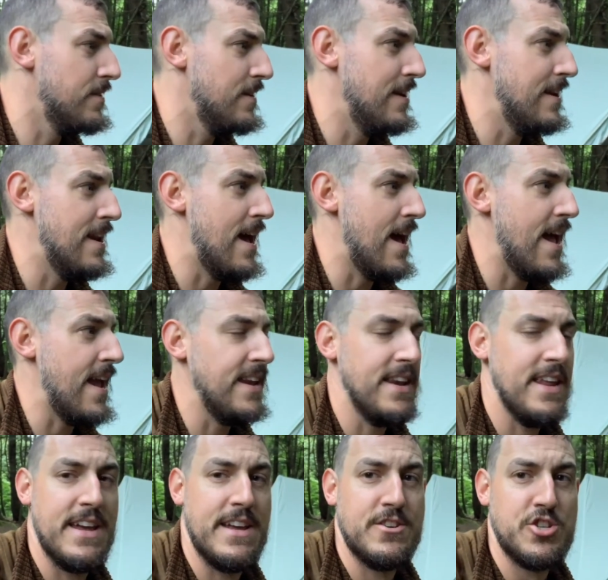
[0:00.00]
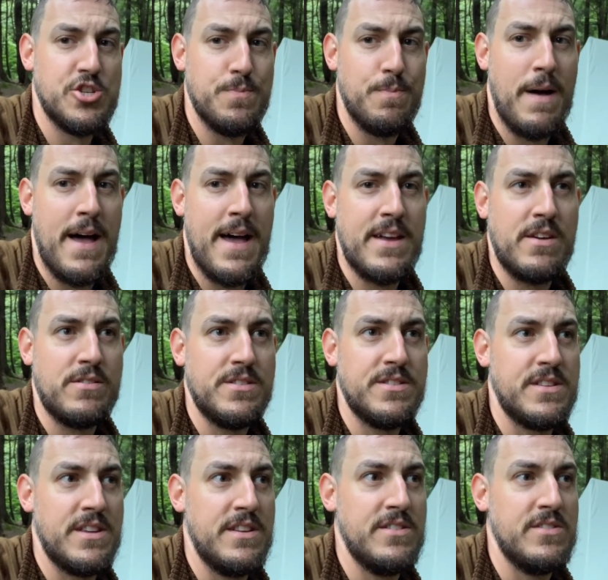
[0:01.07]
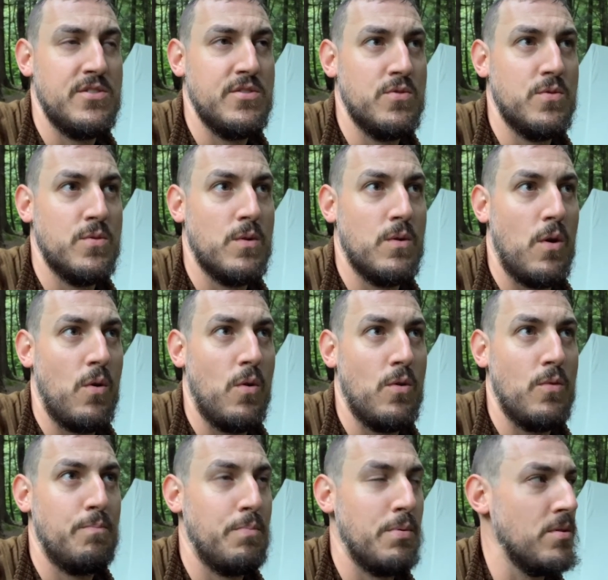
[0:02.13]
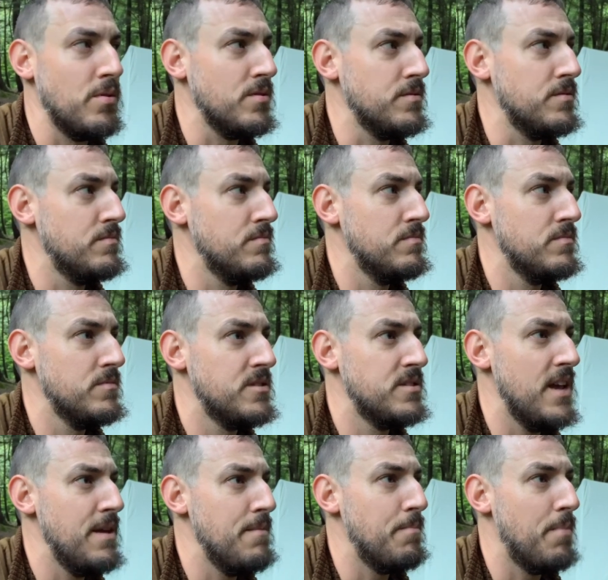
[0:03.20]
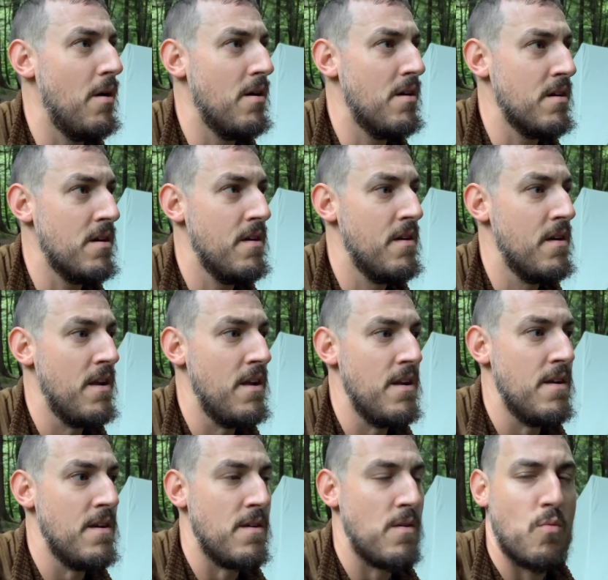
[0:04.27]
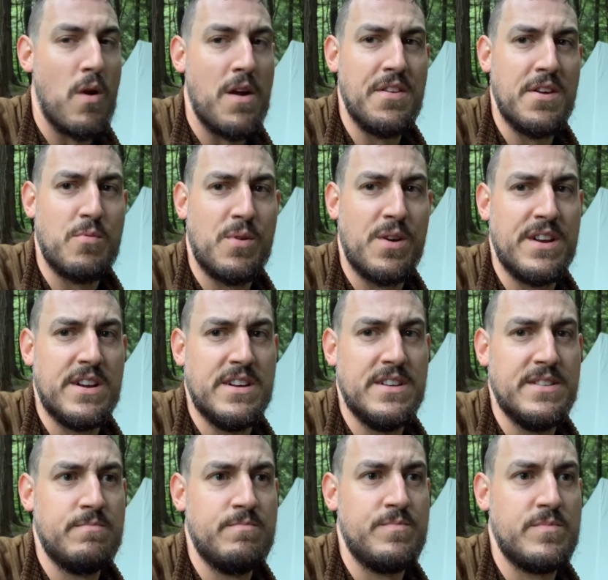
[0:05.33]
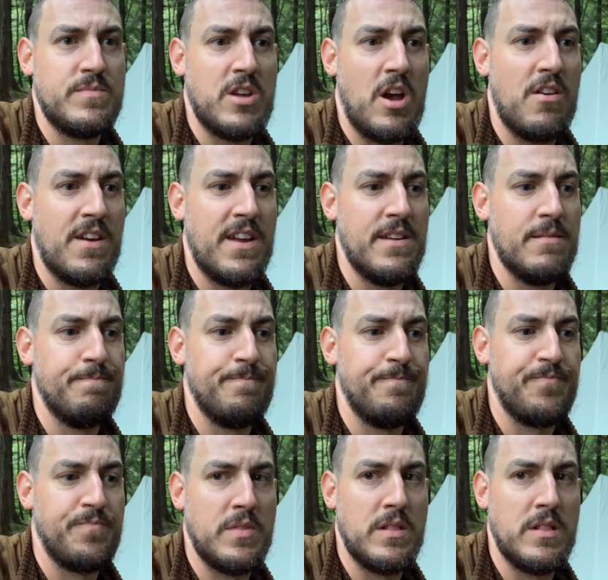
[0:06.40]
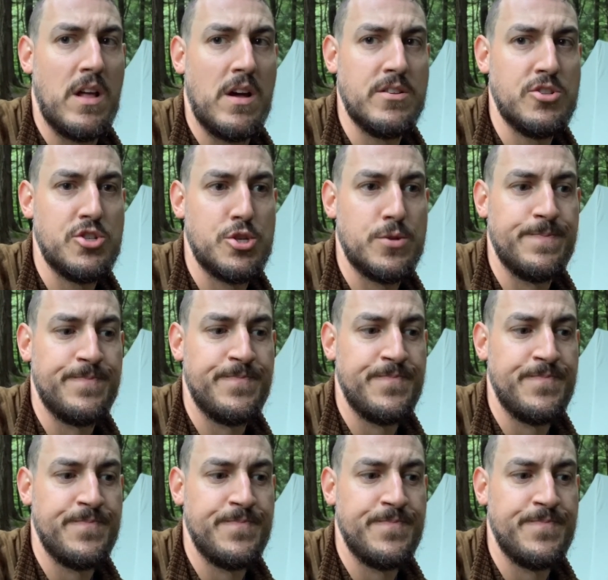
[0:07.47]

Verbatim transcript: nine-ish miles into Ole Bull State Park. I think we're gonna target lunch.